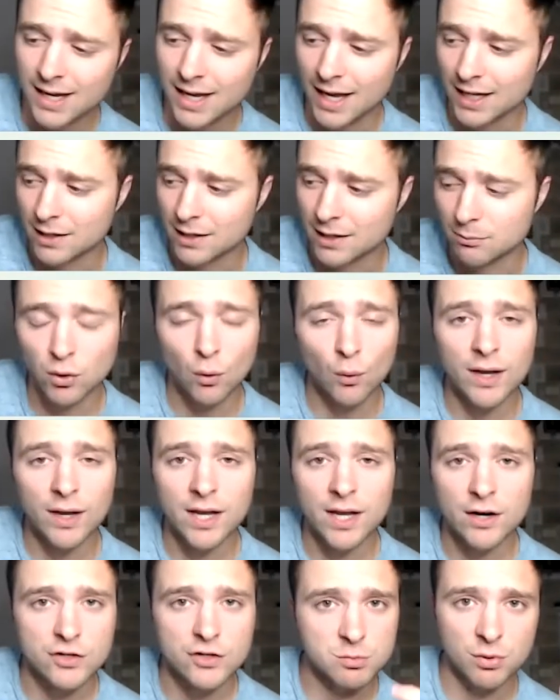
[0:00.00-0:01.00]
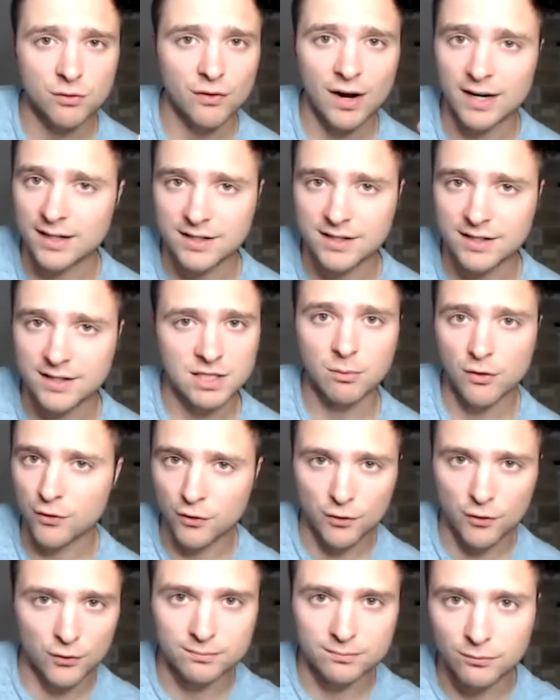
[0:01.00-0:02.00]
an employee, or just providing some
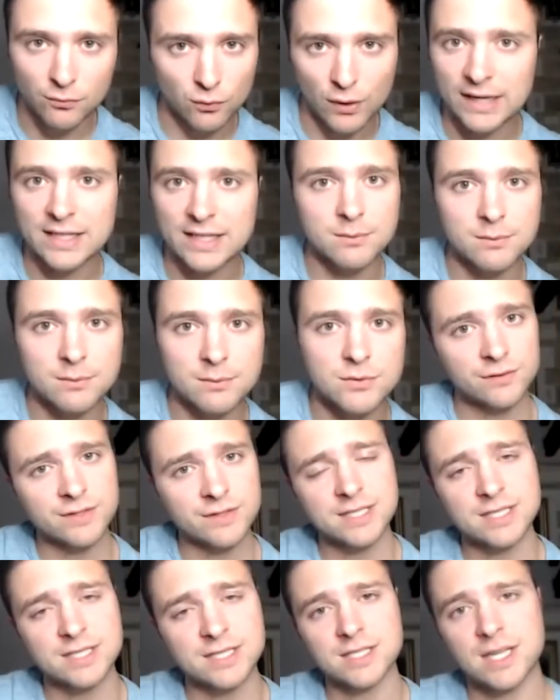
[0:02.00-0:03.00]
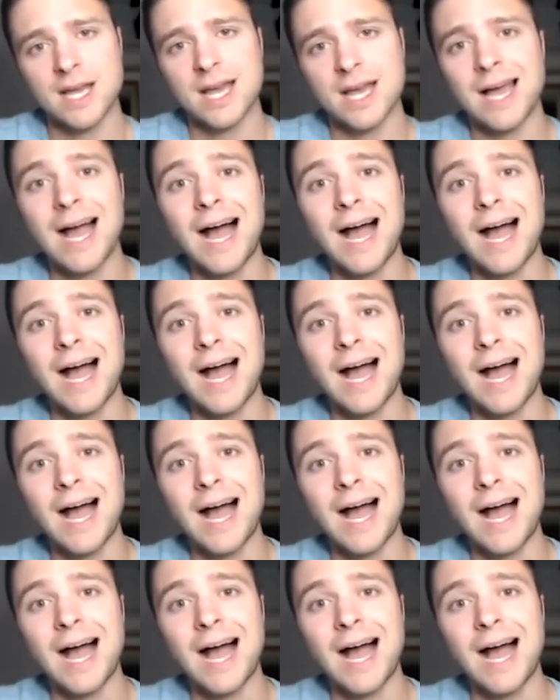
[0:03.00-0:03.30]
other random service,